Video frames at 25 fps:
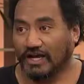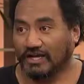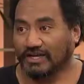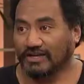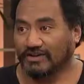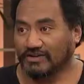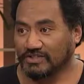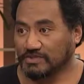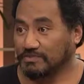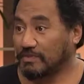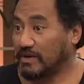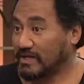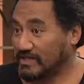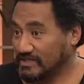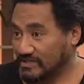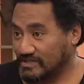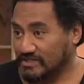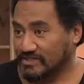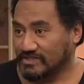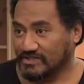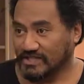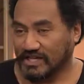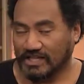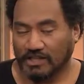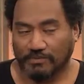haka as
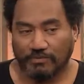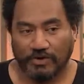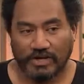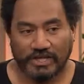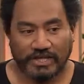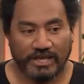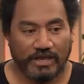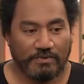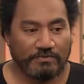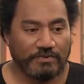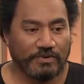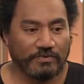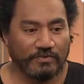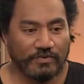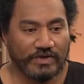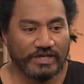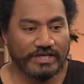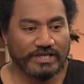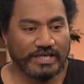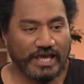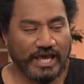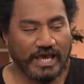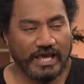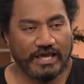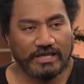to celebrate capping
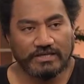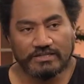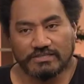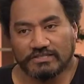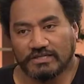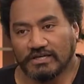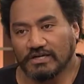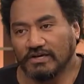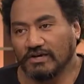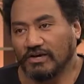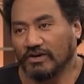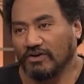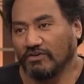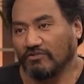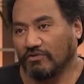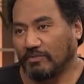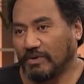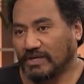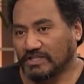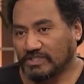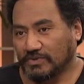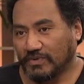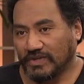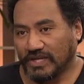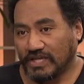week. And for
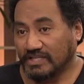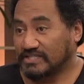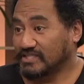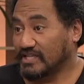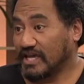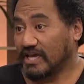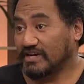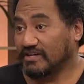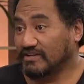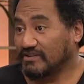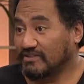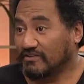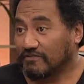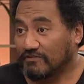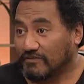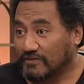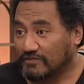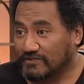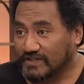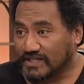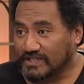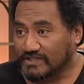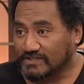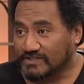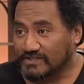about 20, it started in the
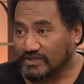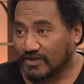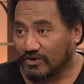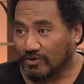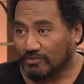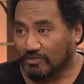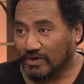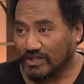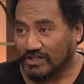50s, so